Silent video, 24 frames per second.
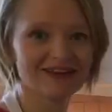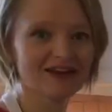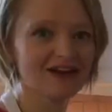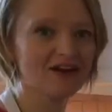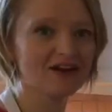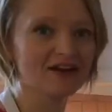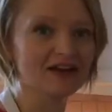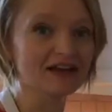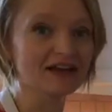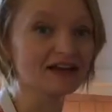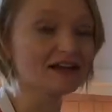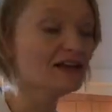
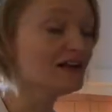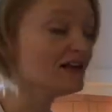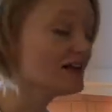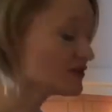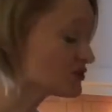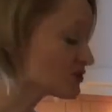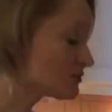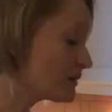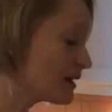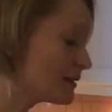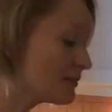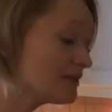Okay,
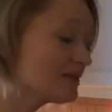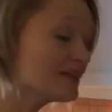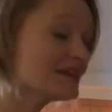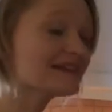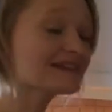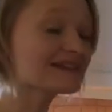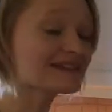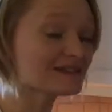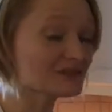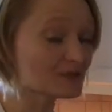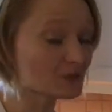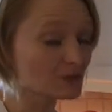so remember
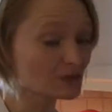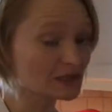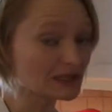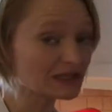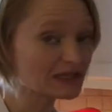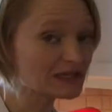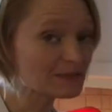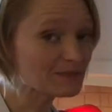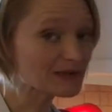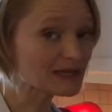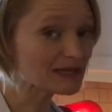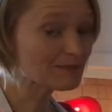this is a
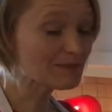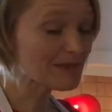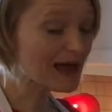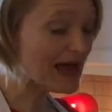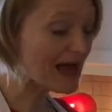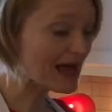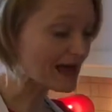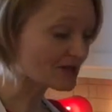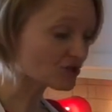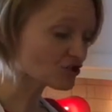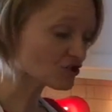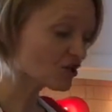really big
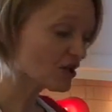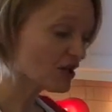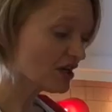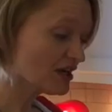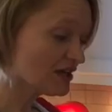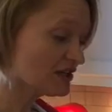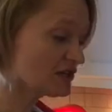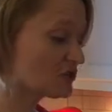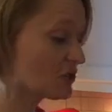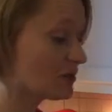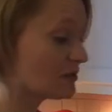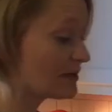batch,
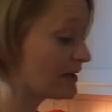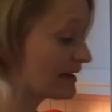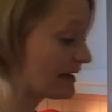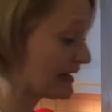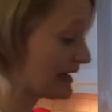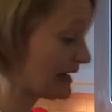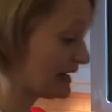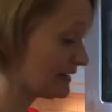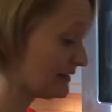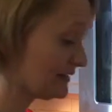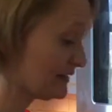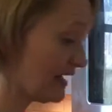so I'm gonna
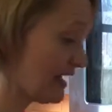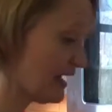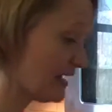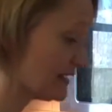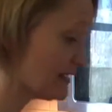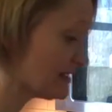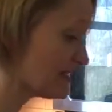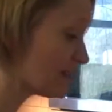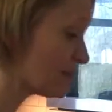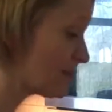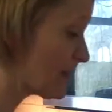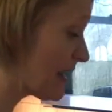add a lot of
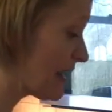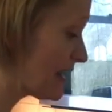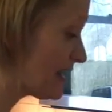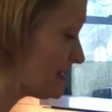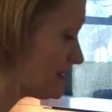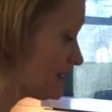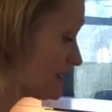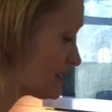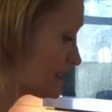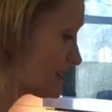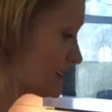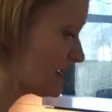
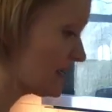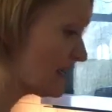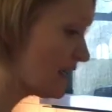spice.